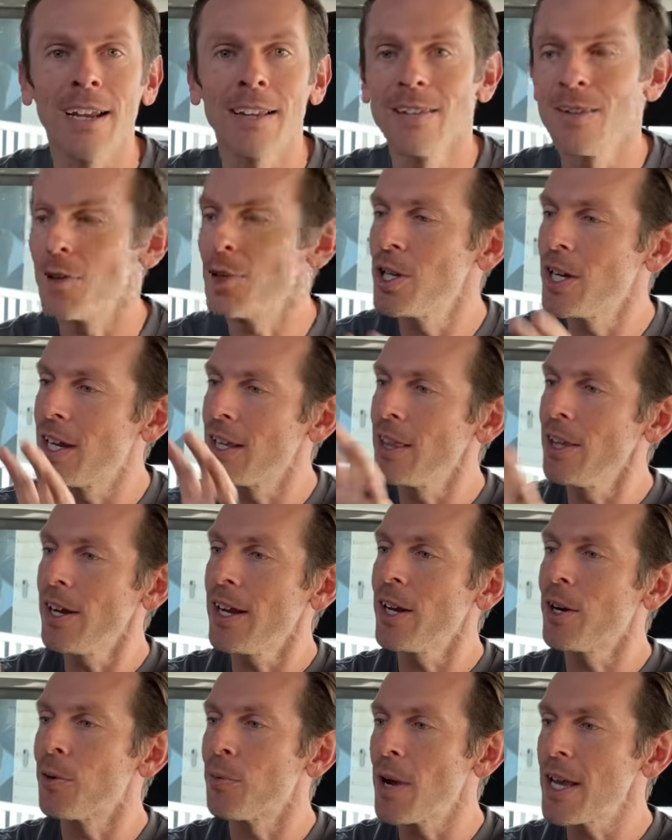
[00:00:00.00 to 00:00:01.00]
so she could look
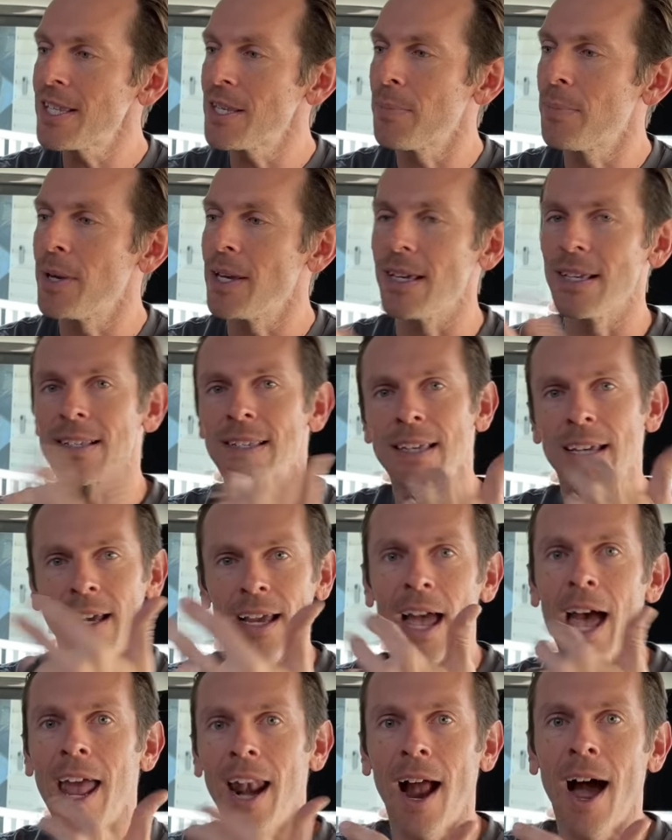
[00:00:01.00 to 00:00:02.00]
at her recipes
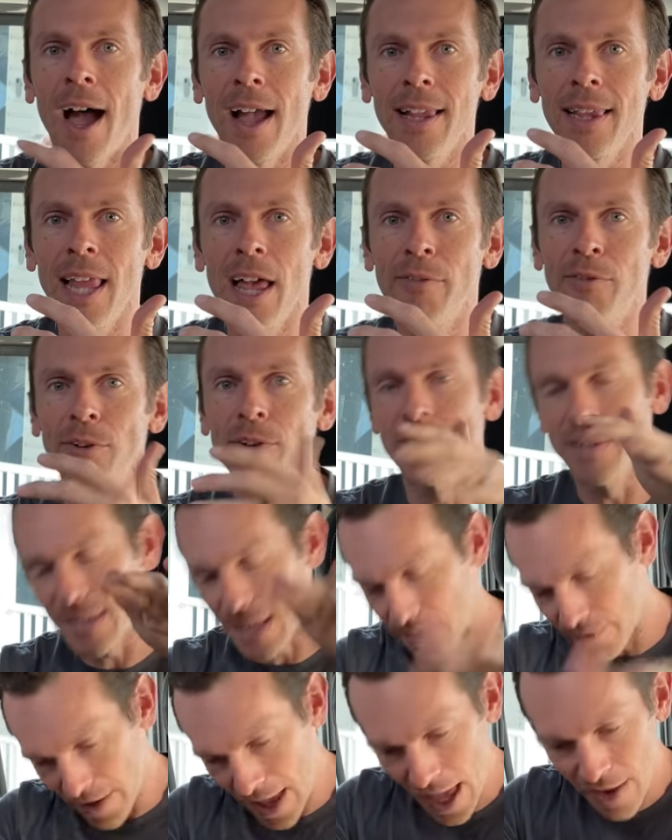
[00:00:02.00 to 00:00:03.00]
at eye level
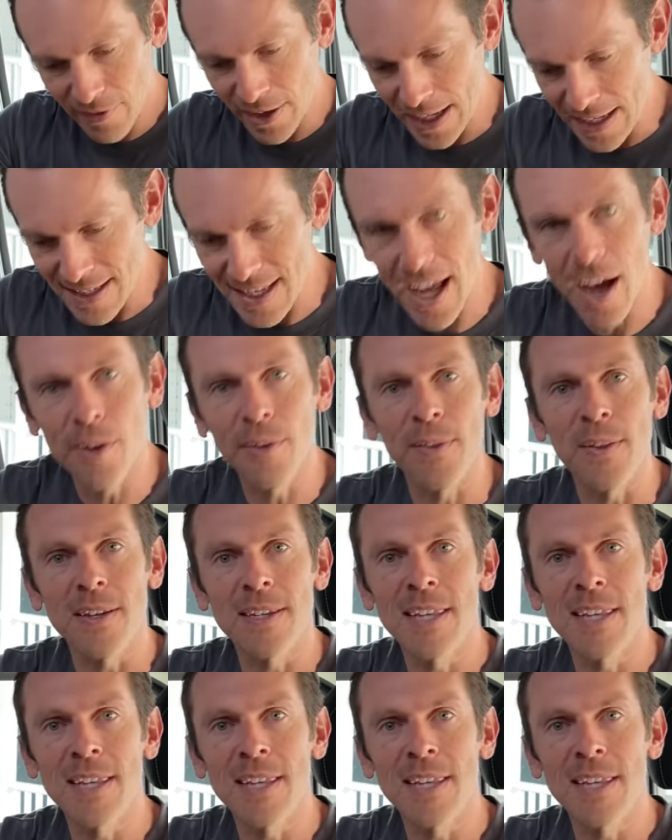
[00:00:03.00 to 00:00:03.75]
instead of having it down on the